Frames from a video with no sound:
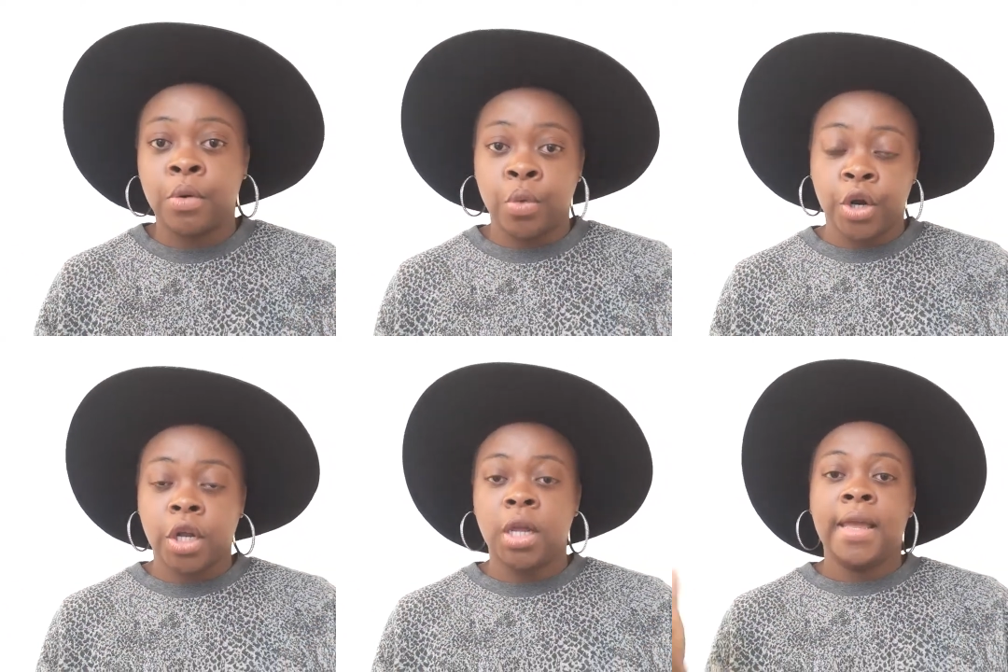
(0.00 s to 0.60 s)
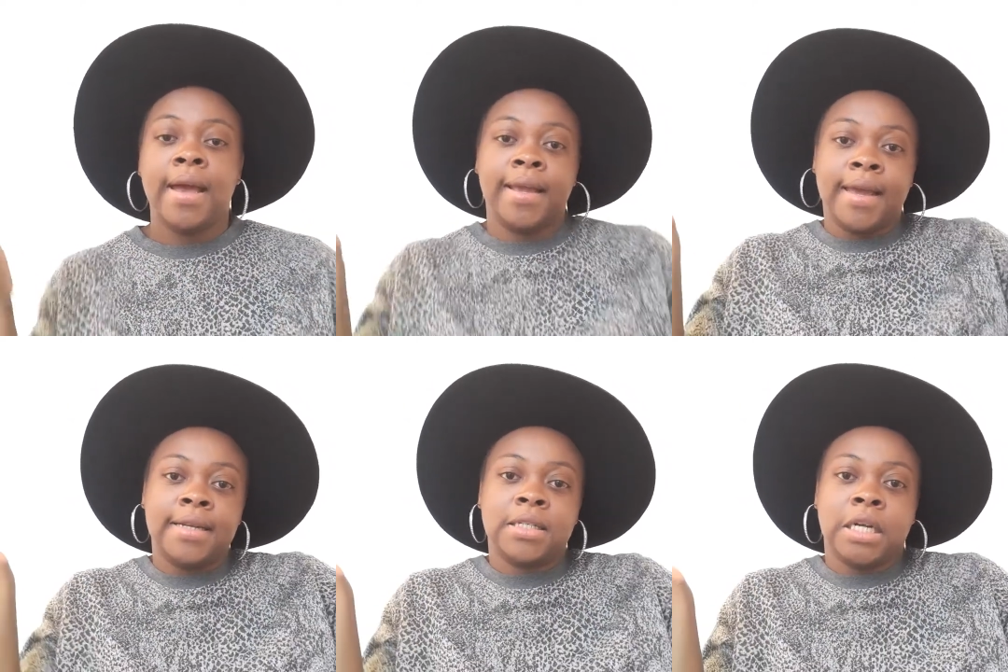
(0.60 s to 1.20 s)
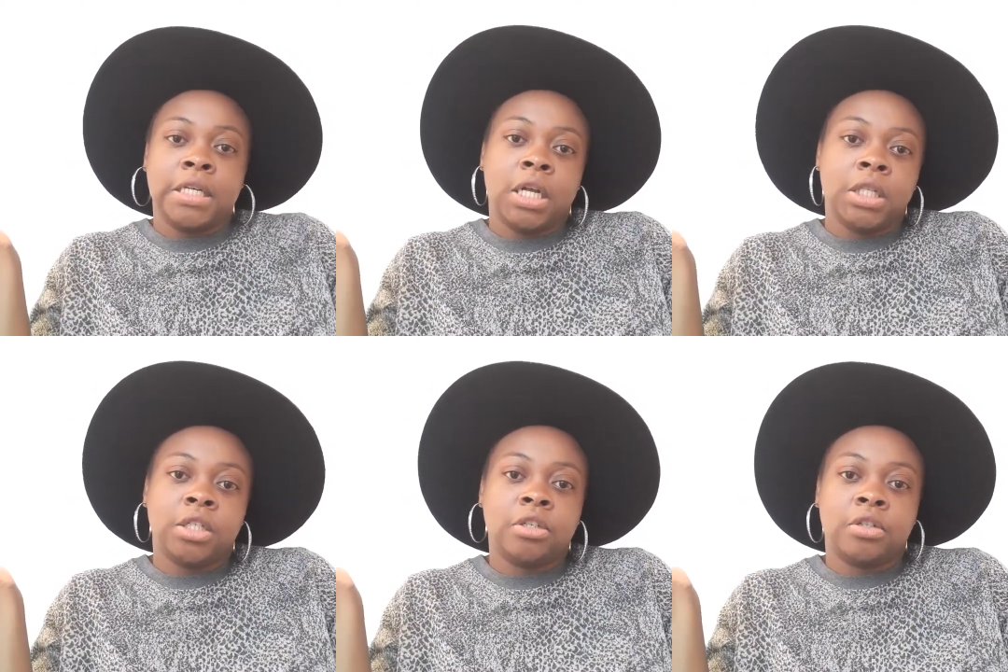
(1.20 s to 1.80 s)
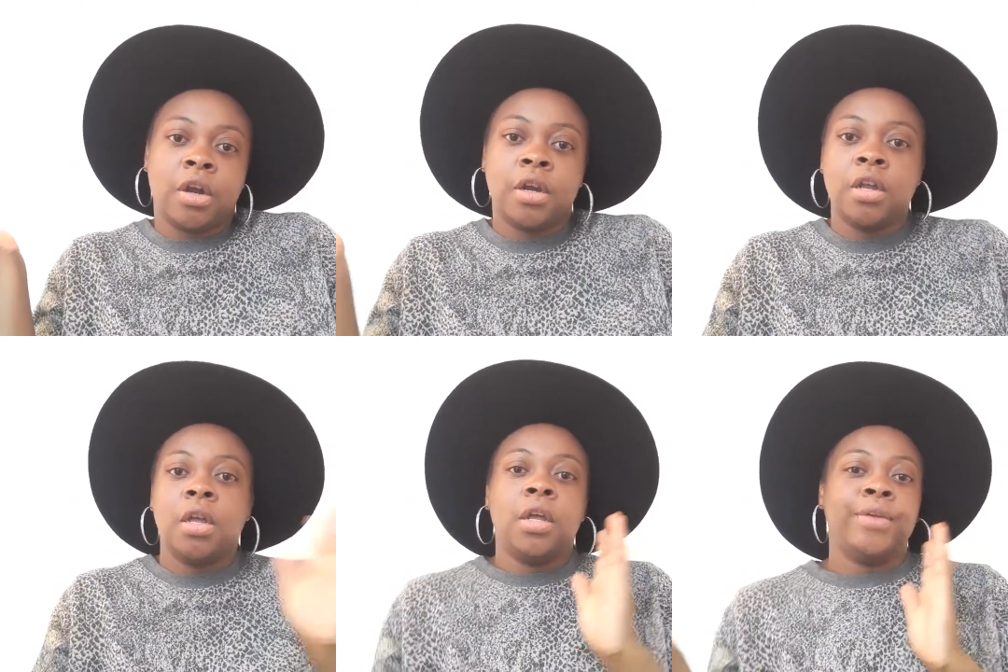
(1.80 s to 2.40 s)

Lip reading: work. Again, it's $9 to start.